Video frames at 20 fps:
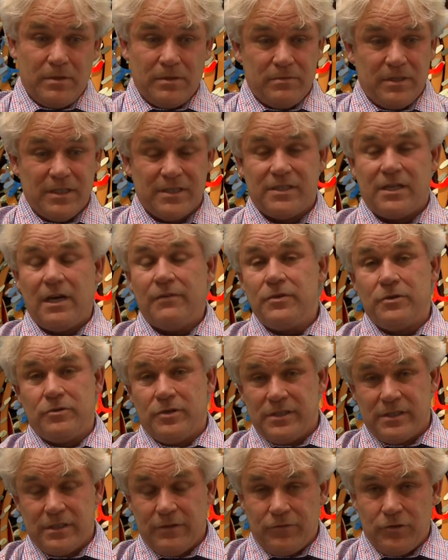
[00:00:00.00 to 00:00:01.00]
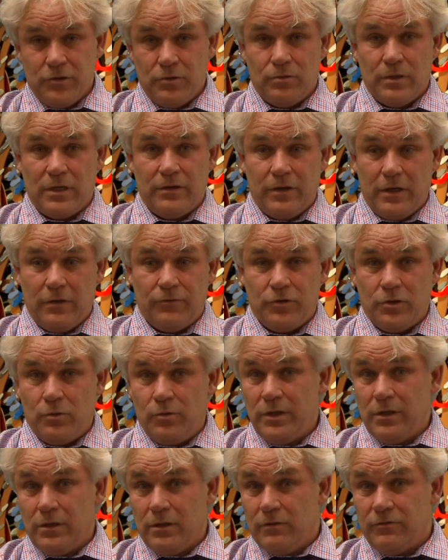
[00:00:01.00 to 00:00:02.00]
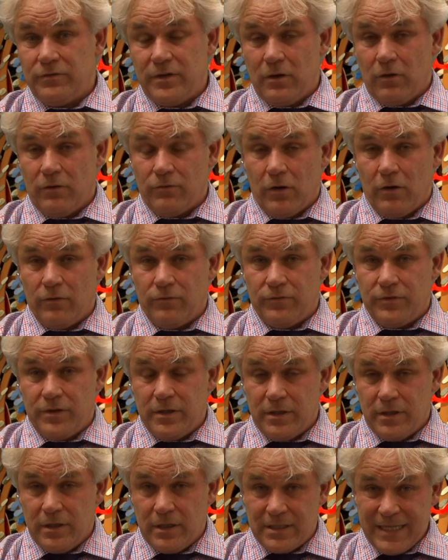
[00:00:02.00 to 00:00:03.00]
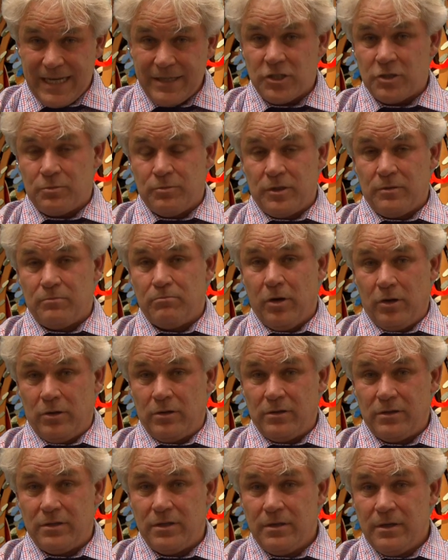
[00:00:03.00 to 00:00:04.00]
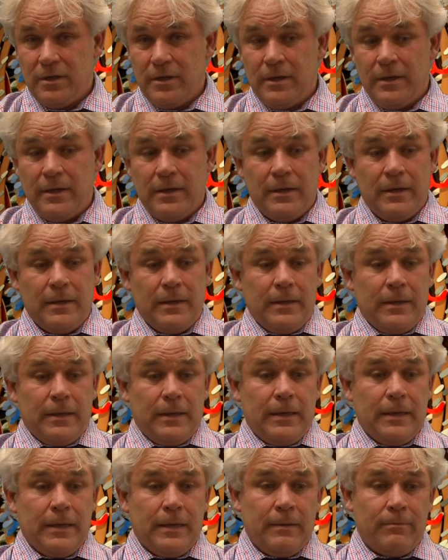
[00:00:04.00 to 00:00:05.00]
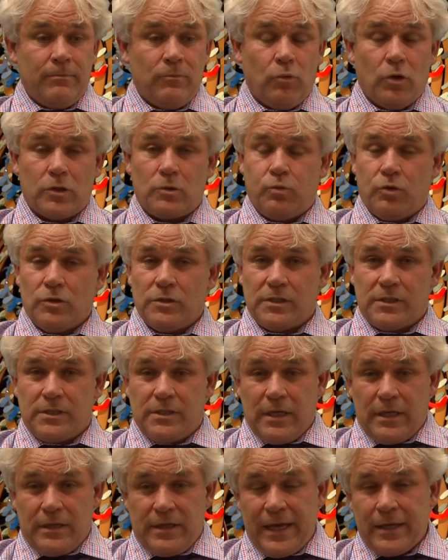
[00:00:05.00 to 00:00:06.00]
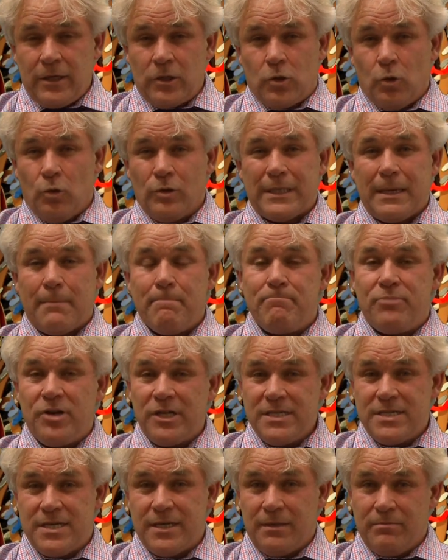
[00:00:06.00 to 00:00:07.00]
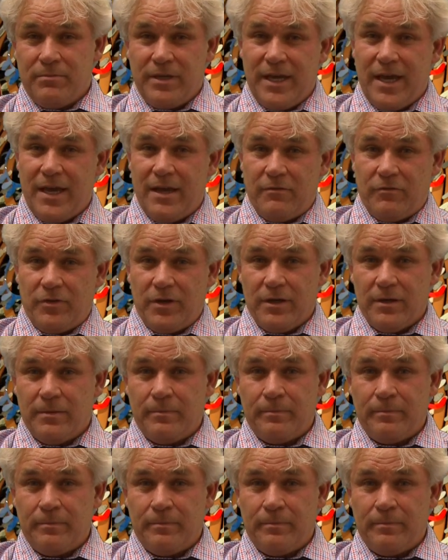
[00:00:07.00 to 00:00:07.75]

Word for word: discoverers, if you, if you will, of, of, of the attachment bond, um, what was then called imprinting behavior,